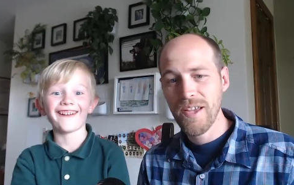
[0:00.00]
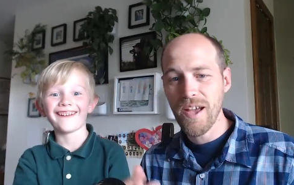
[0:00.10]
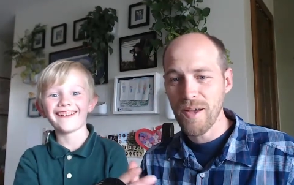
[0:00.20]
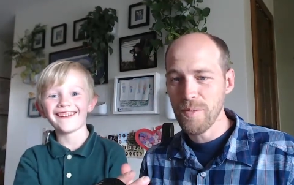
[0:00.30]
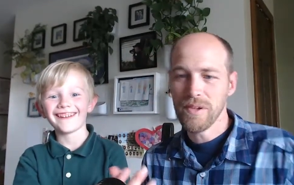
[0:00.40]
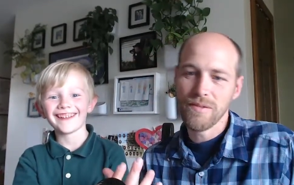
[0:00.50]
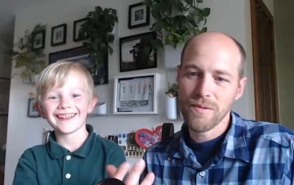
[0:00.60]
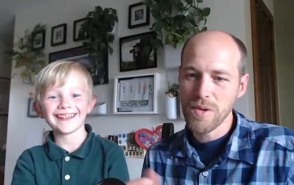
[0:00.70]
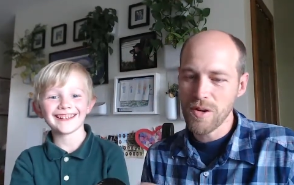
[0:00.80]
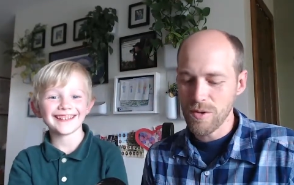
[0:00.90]
Speaker 1: yeah, but
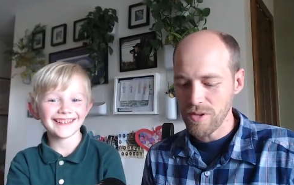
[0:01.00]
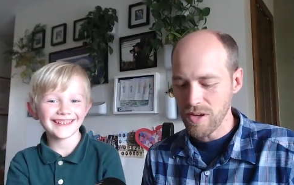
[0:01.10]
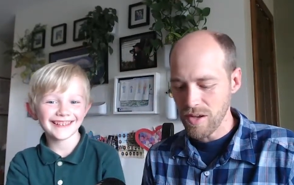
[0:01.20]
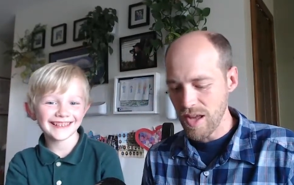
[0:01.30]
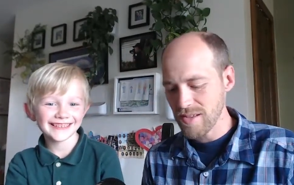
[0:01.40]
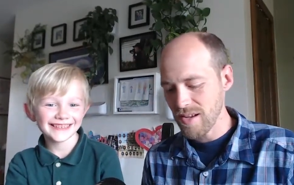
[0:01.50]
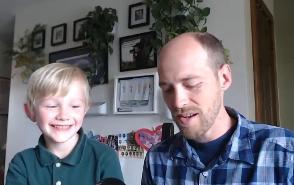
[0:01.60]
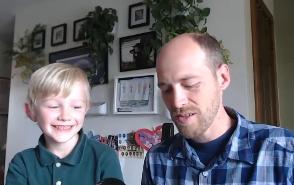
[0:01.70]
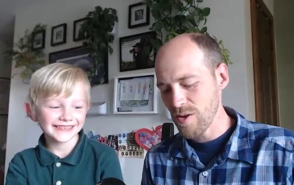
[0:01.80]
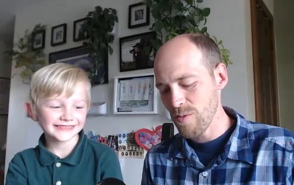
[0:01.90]
we don't really, that's
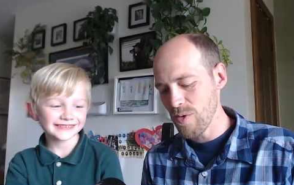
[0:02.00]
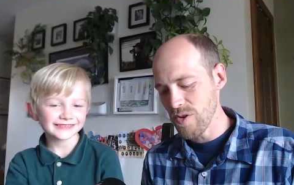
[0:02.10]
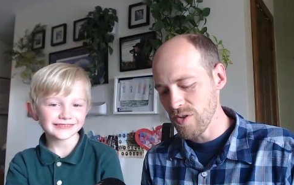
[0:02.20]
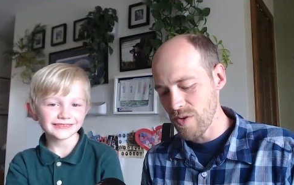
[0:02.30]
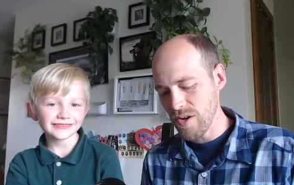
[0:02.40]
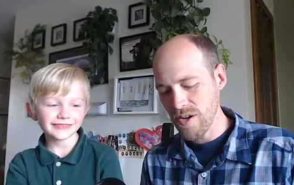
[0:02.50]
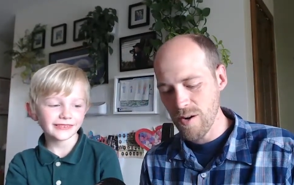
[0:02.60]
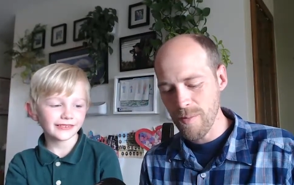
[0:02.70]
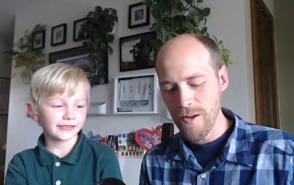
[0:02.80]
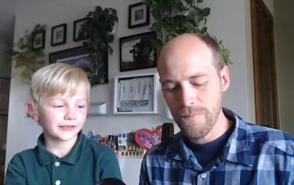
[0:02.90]
not a term we use around
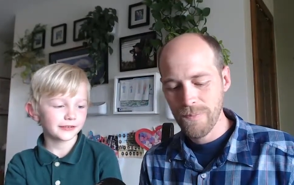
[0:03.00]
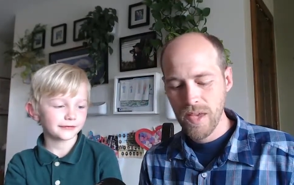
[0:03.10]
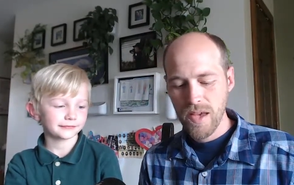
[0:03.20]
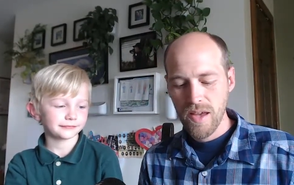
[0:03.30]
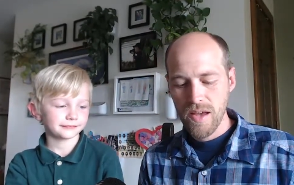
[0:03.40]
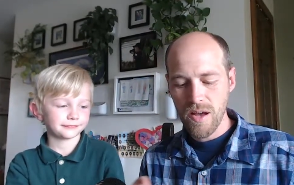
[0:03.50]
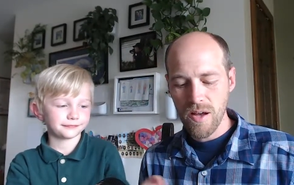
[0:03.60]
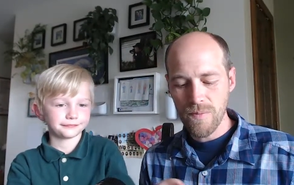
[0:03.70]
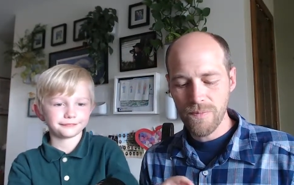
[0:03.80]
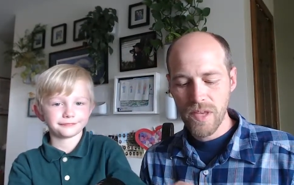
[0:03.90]
here. But
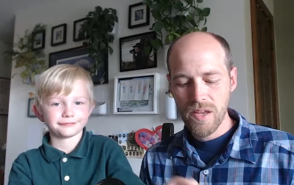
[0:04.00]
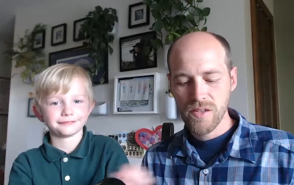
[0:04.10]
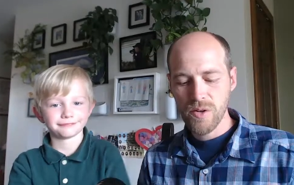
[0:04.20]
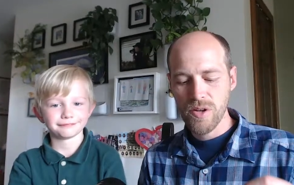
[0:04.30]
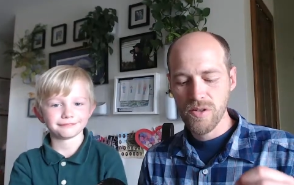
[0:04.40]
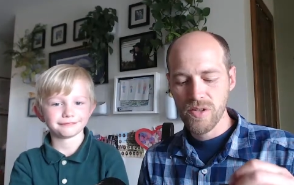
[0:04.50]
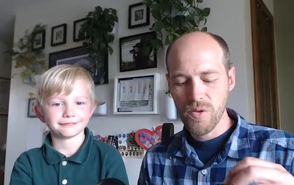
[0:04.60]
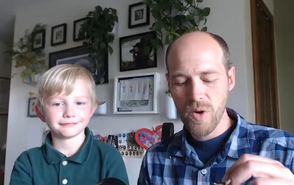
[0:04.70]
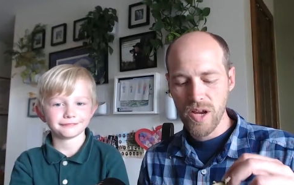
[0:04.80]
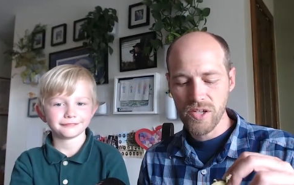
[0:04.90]
um, so here's the
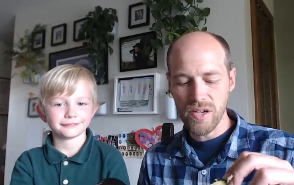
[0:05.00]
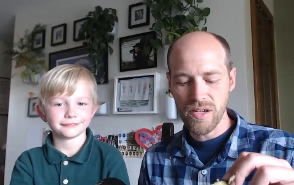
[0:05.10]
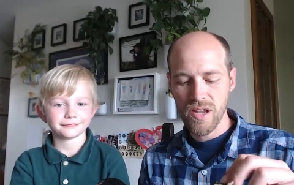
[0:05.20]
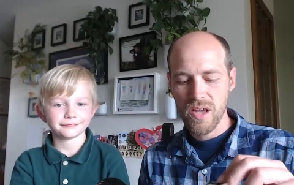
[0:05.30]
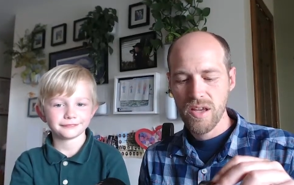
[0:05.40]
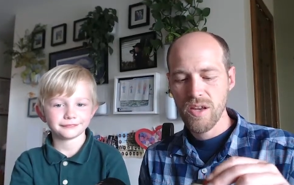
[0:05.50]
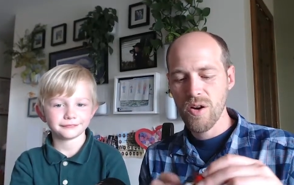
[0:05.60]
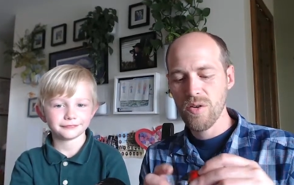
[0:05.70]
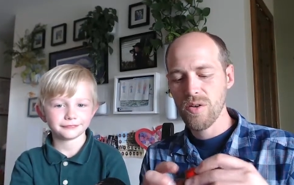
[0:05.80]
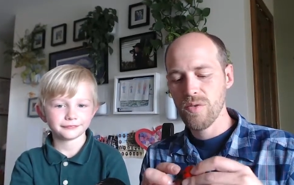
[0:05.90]
question you
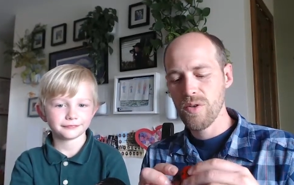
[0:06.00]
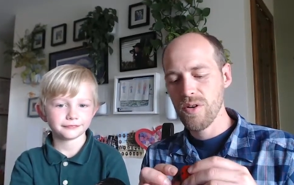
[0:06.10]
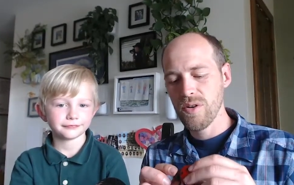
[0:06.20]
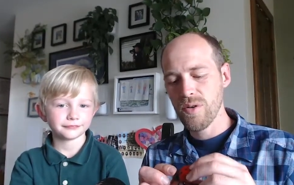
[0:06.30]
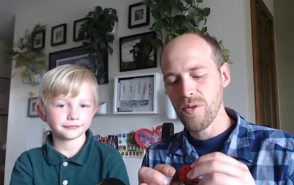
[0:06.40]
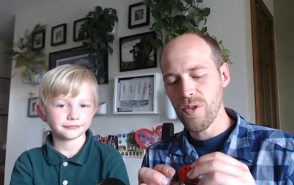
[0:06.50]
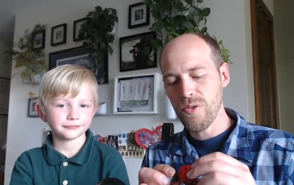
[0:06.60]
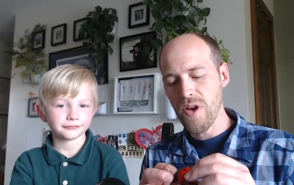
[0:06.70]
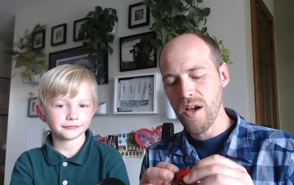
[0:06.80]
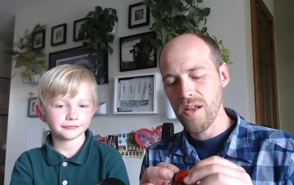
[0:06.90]
know, or or the
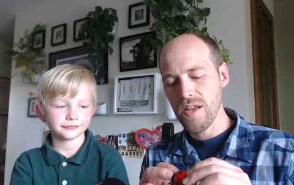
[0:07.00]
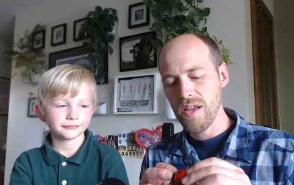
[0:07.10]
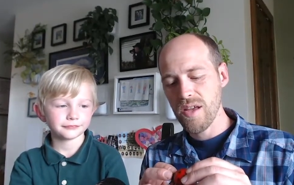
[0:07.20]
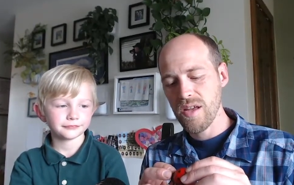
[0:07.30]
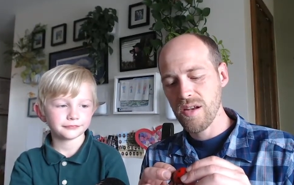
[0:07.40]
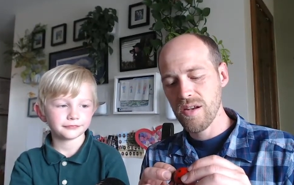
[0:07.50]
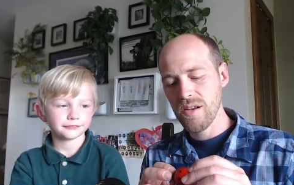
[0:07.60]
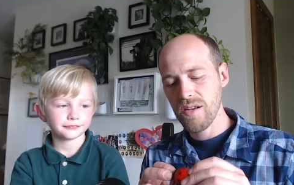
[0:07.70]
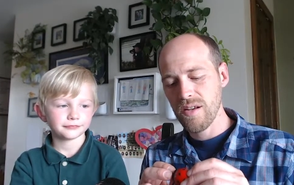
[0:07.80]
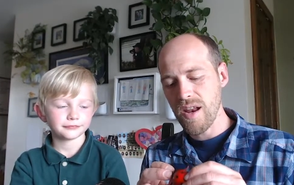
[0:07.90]
thought in
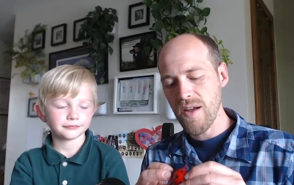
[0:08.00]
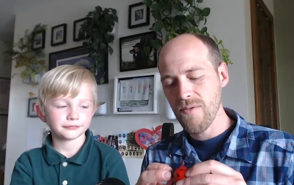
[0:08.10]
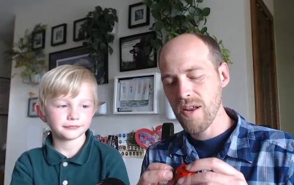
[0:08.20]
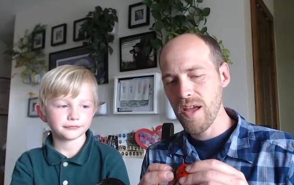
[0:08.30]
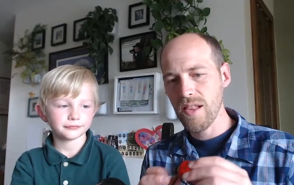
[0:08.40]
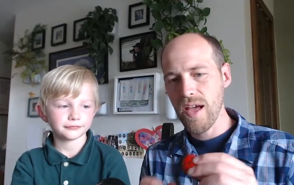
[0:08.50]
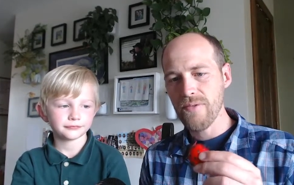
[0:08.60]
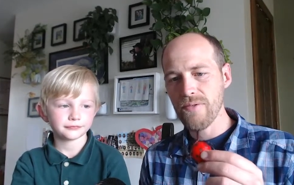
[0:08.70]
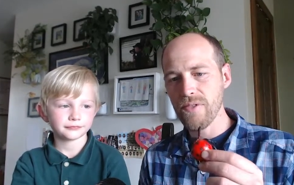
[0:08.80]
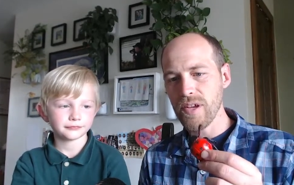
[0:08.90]
in everyday
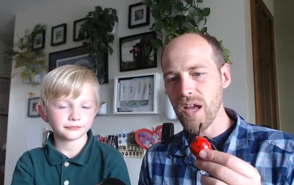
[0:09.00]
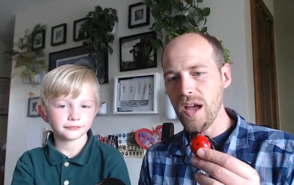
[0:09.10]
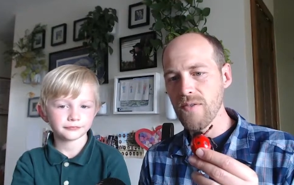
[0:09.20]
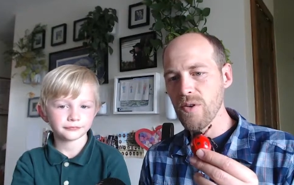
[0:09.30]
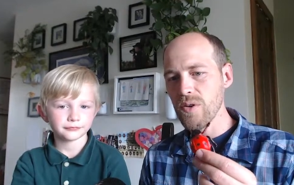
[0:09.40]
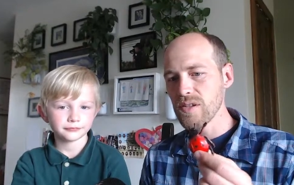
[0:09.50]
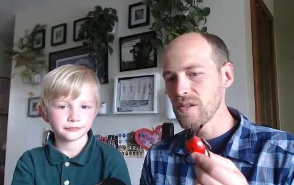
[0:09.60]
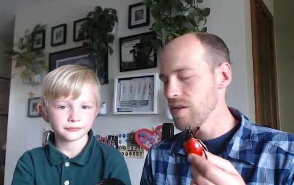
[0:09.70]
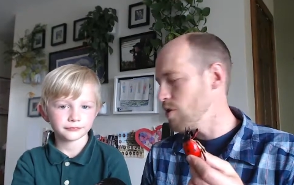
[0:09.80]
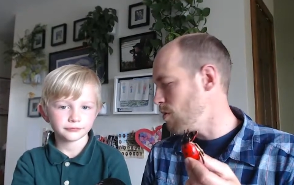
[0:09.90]
life, like I've
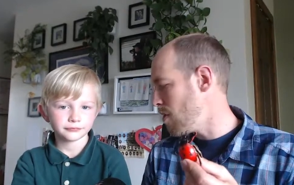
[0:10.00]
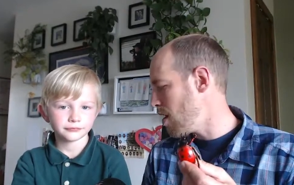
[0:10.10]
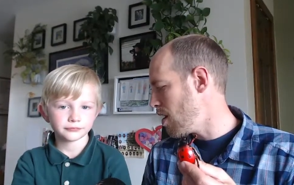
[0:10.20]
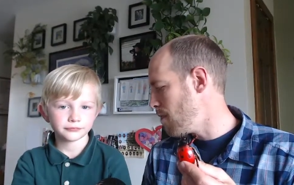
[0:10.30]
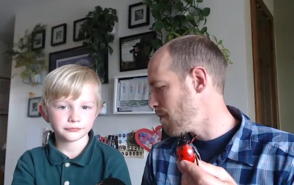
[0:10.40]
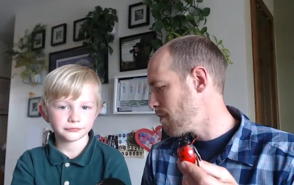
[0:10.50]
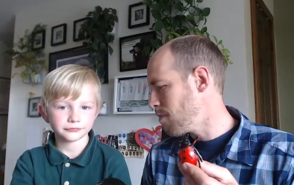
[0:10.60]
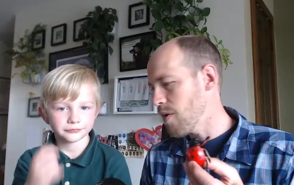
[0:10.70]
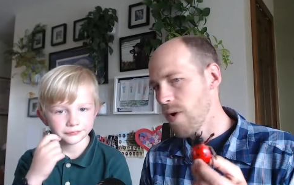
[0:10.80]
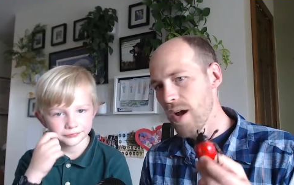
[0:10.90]
noticed your mom,
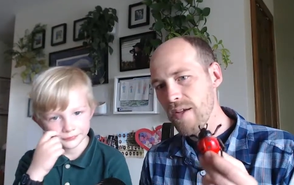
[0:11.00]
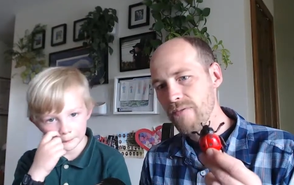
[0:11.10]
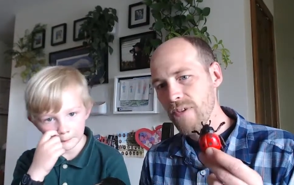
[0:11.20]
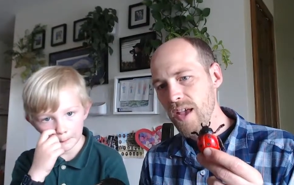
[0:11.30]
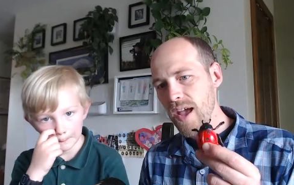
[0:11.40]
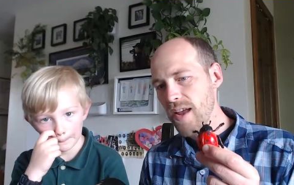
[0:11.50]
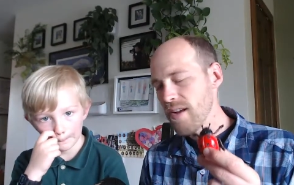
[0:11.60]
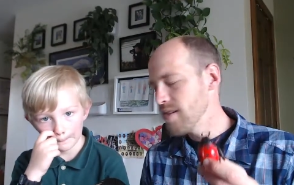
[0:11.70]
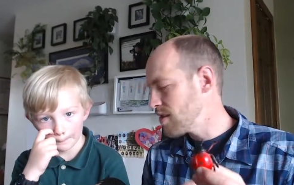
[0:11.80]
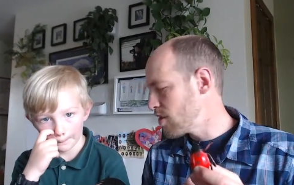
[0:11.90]
my wife, had
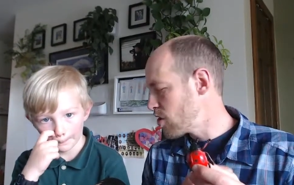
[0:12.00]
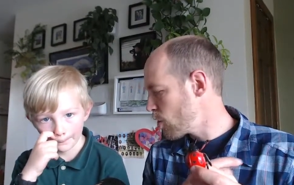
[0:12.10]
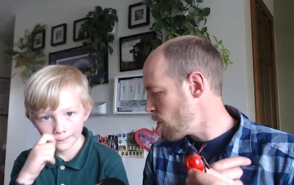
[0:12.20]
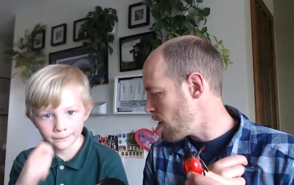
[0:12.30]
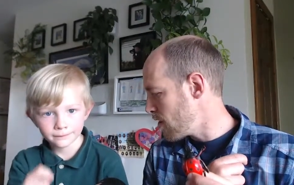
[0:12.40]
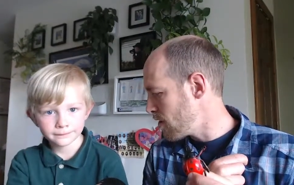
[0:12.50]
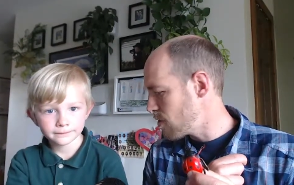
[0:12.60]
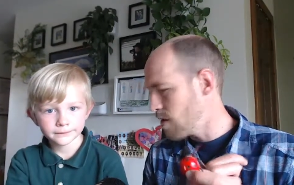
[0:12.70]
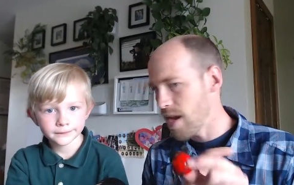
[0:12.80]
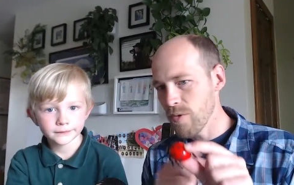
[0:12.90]
a shirt on
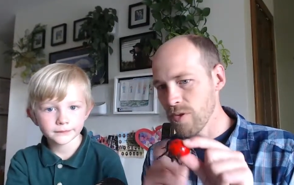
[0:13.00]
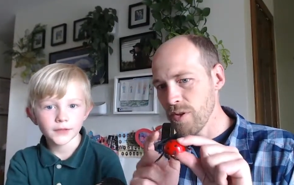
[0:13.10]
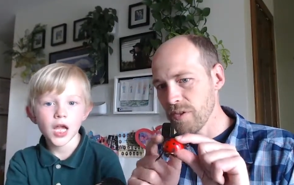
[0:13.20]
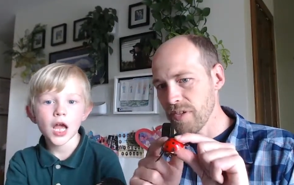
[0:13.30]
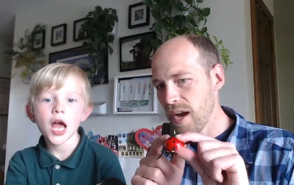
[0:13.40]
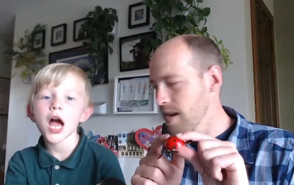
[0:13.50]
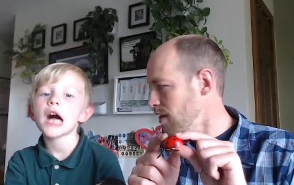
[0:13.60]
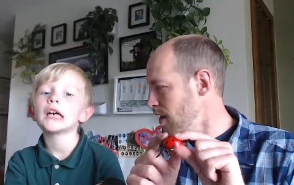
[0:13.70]
yesterday with little tiny